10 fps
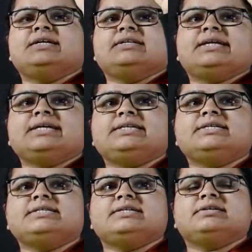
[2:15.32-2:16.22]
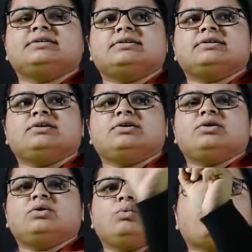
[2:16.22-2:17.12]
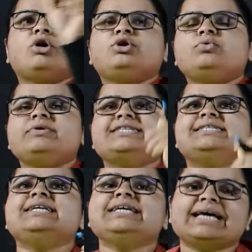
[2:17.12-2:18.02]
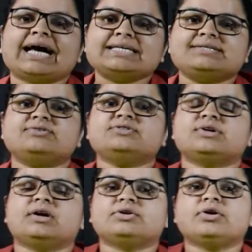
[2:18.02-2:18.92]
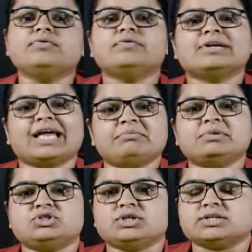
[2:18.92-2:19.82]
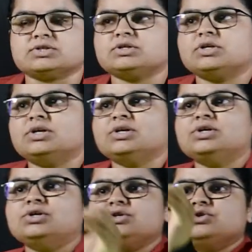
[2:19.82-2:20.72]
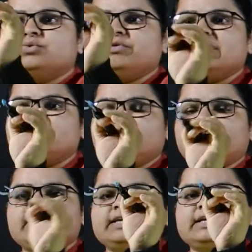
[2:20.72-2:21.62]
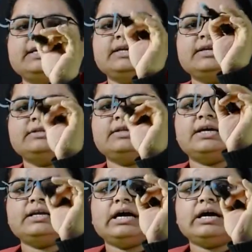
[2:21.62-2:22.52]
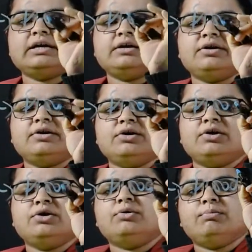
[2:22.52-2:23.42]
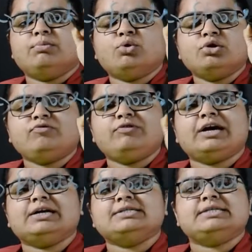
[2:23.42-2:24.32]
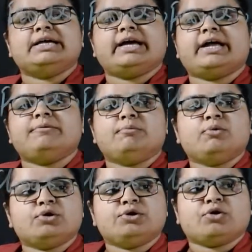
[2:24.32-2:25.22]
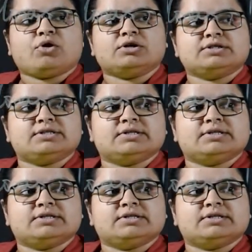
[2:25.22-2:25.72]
that is, what do we see as a result of climate change. So we are finding there are more floods and more droughts